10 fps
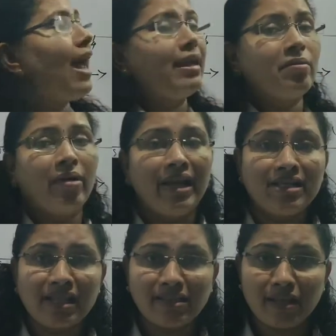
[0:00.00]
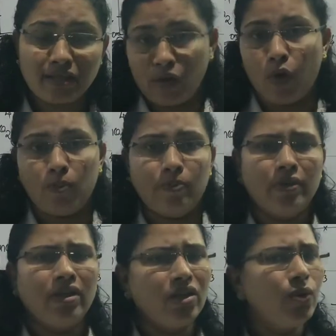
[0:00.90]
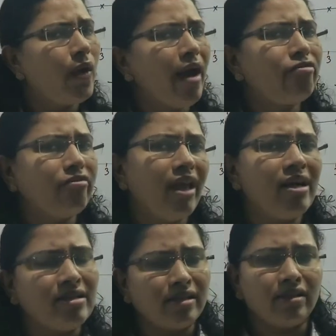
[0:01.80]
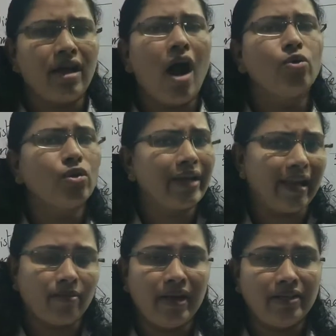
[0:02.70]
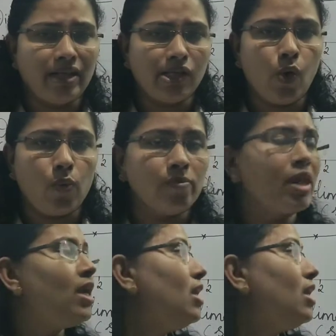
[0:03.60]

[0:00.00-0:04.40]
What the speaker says: calculating the slope, you have learned how to calculate the slope,